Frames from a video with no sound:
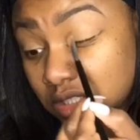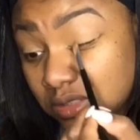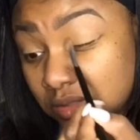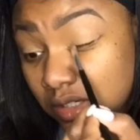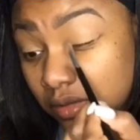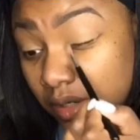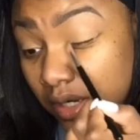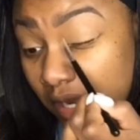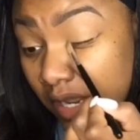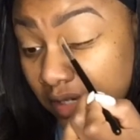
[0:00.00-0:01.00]
we're going
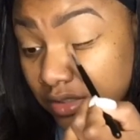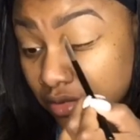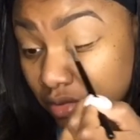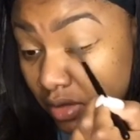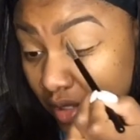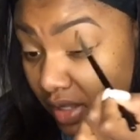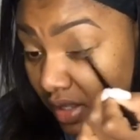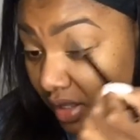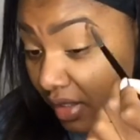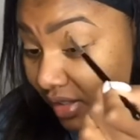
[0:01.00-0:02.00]
natural,
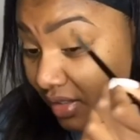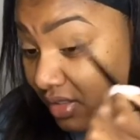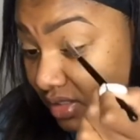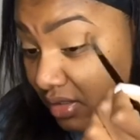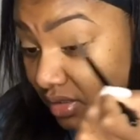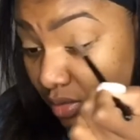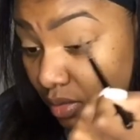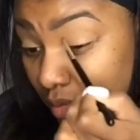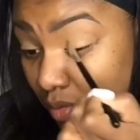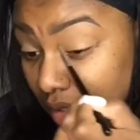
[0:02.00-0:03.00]
concealer will
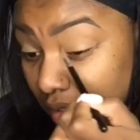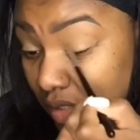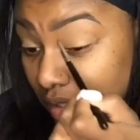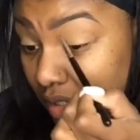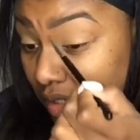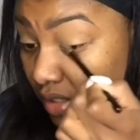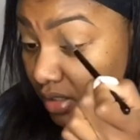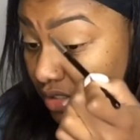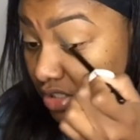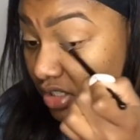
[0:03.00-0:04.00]
work
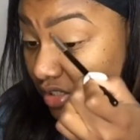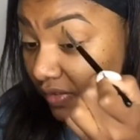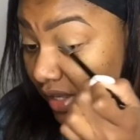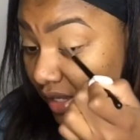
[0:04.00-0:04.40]
just fine.